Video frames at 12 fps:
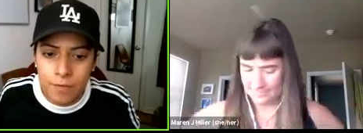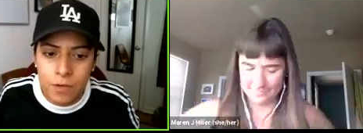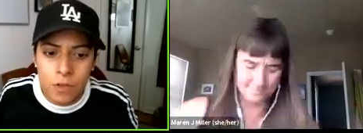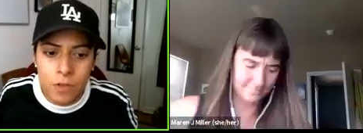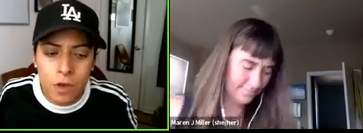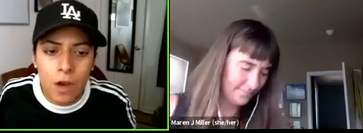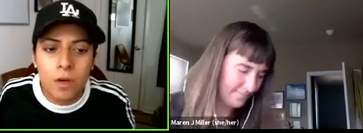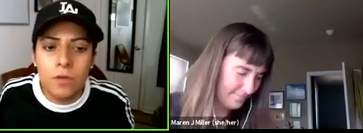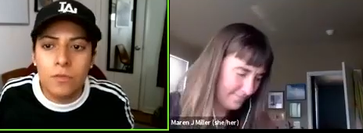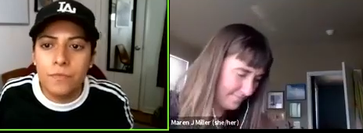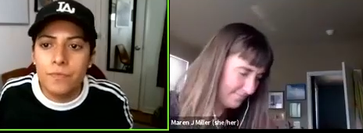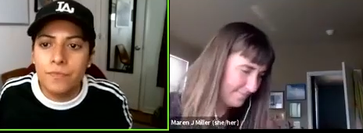Speaker 1: For show.
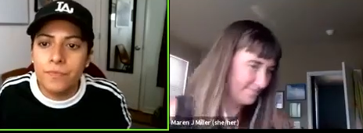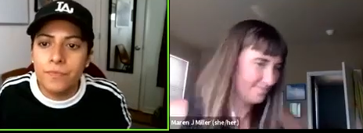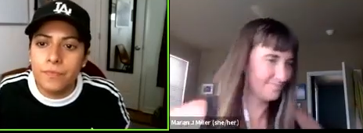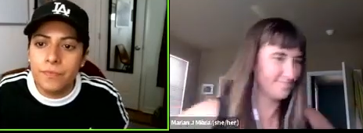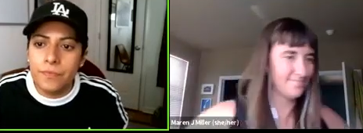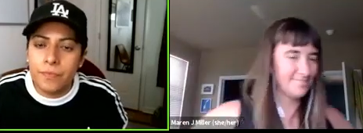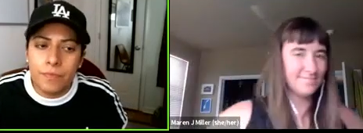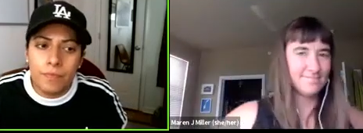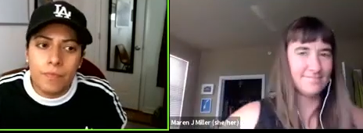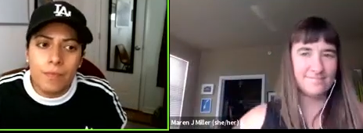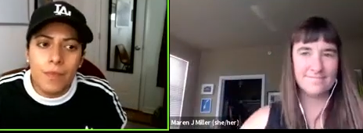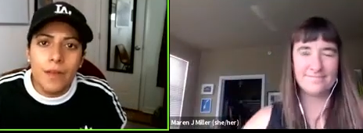
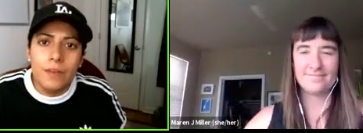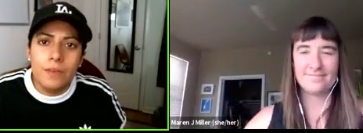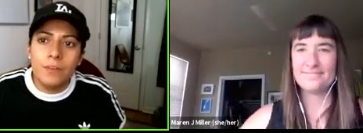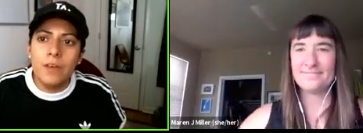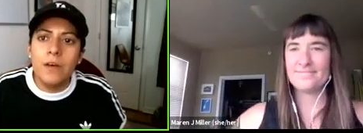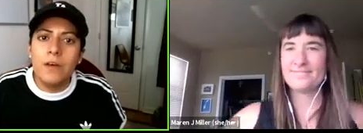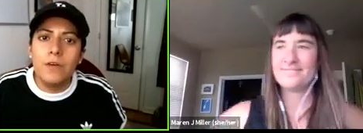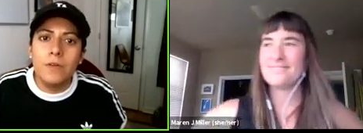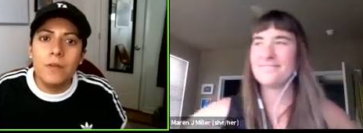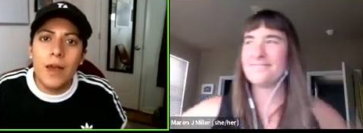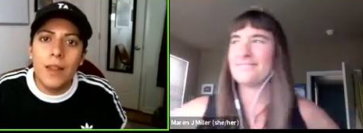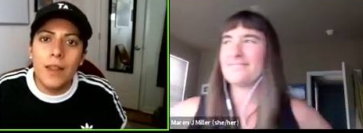So,
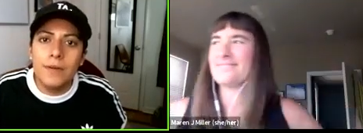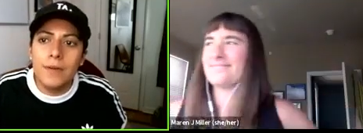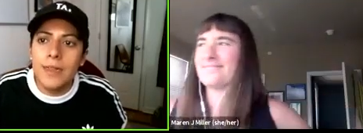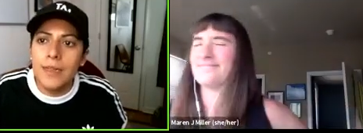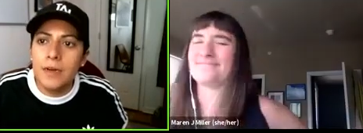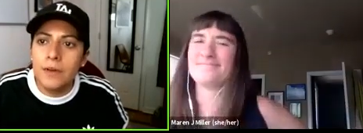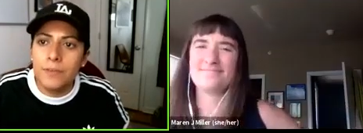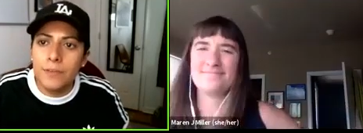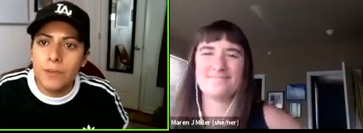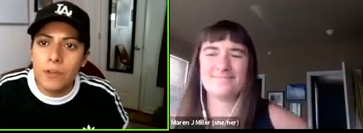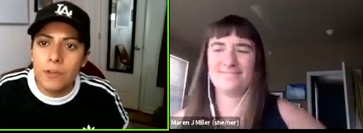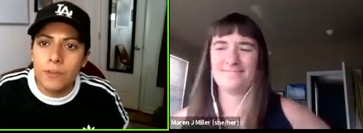hello, hello. If you're
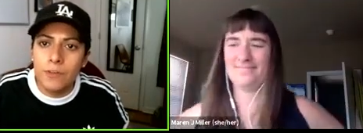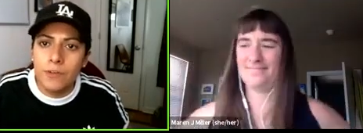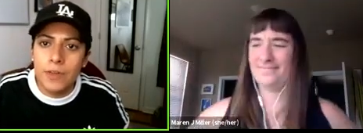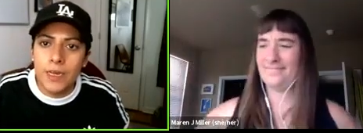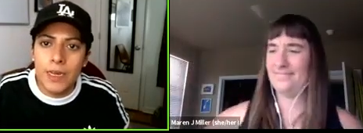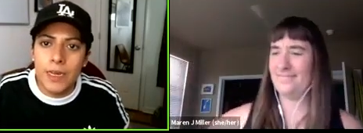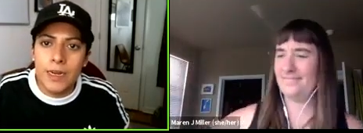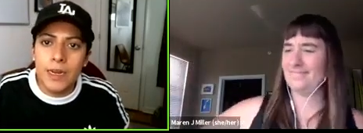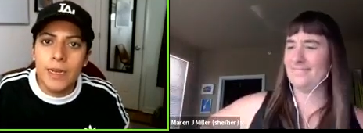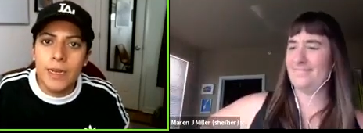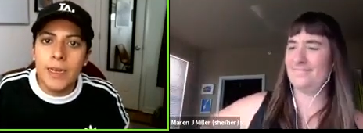just tuning in,